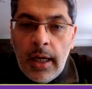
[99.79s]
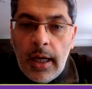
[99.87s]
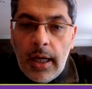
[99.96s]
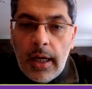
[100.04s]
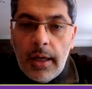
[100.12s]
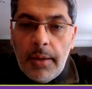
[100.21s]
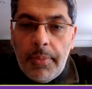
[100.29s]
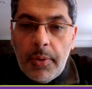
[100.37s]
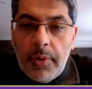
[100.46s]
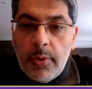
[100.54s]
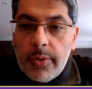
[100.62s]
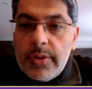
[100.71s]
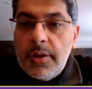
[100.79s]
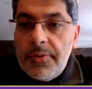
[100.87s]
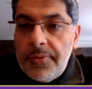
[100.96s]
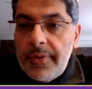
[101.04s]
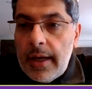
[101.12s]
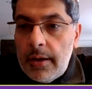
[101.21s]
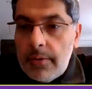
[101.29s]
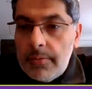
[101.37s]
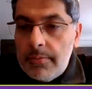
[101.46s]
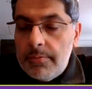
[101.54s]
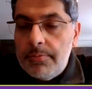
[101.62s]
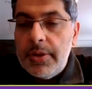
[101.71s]
But we also
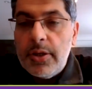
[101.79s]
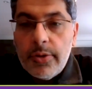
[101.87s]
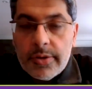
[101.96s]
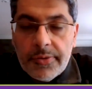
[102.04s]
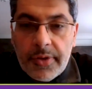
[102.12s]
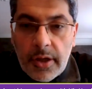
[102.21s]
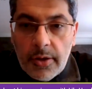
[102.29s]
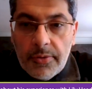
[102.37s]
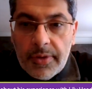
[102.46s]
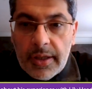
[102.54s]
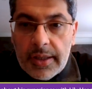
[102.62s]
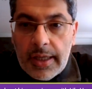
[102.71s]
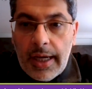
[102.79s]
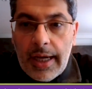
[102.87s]
found, because of COVID